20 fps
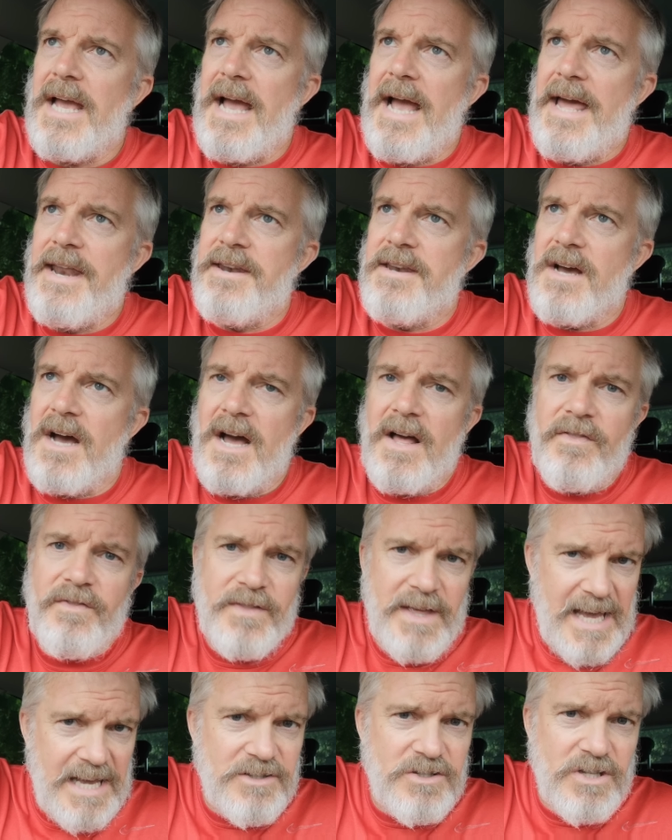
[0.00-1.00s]
And
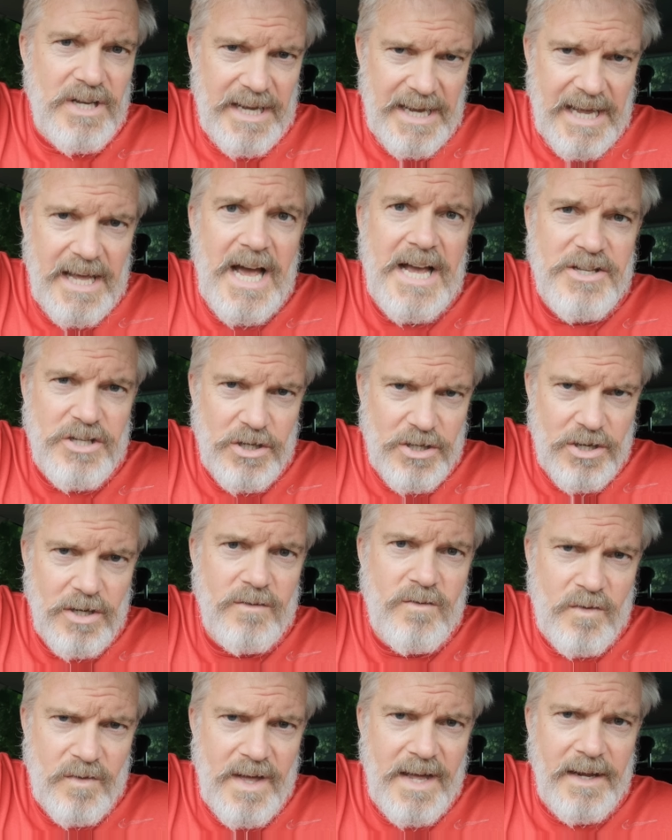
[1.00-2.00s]
it's a
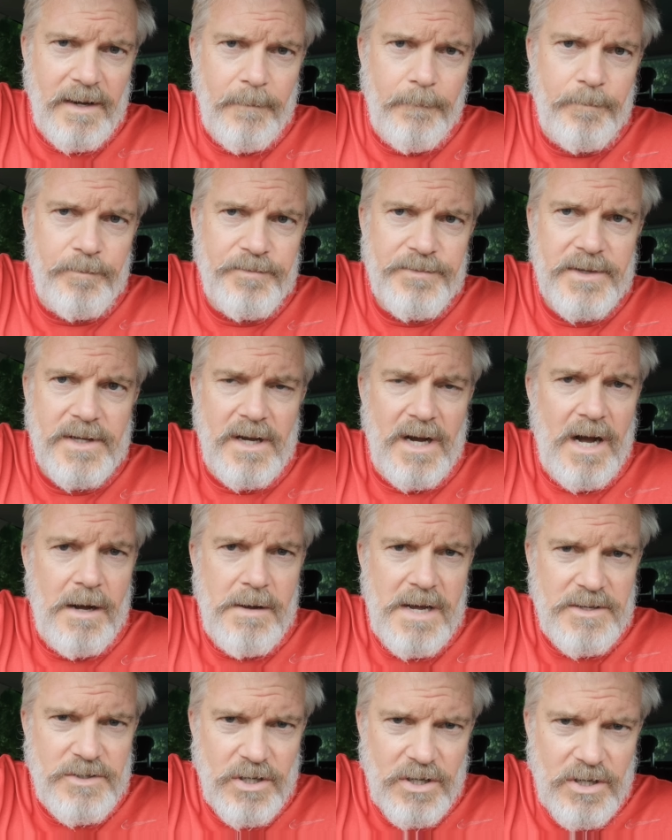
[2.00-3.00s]
good thing.
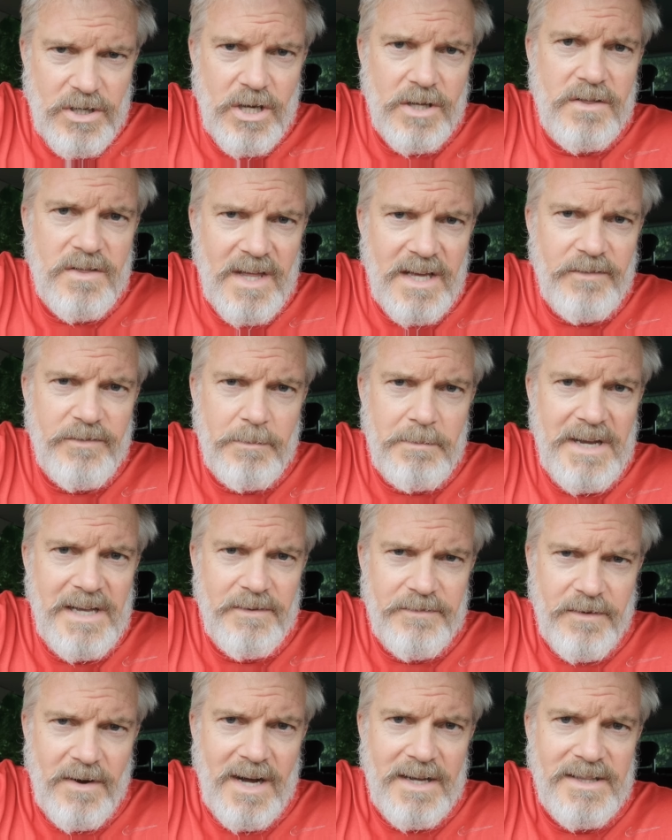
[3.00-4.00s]
It's a good thing for
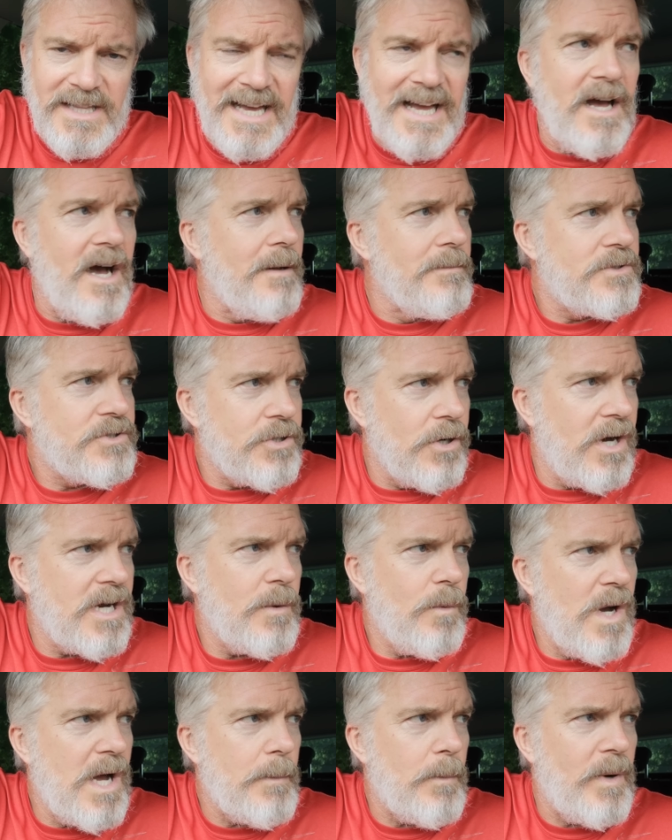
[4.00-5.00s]
me to find that. I'm
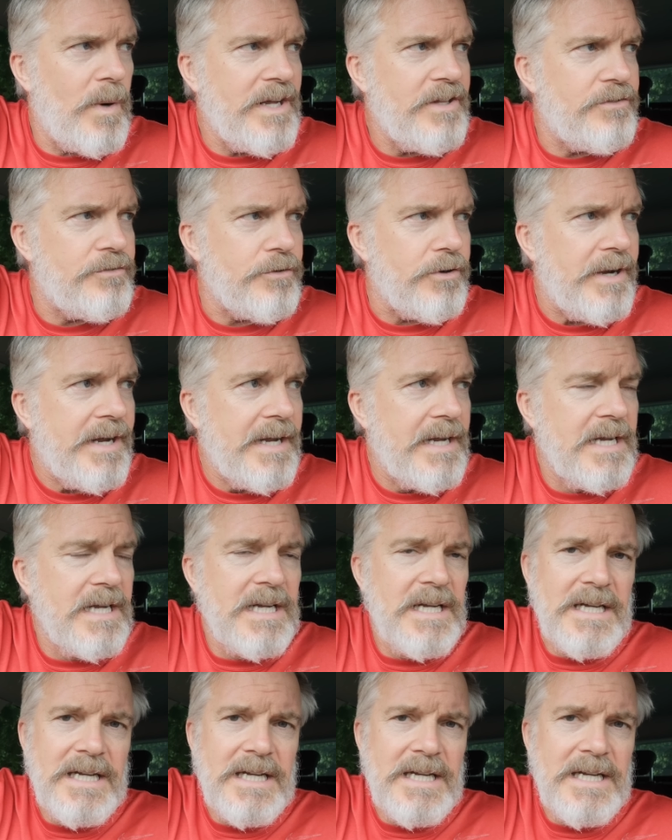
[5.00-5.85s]
trying to work my way through it.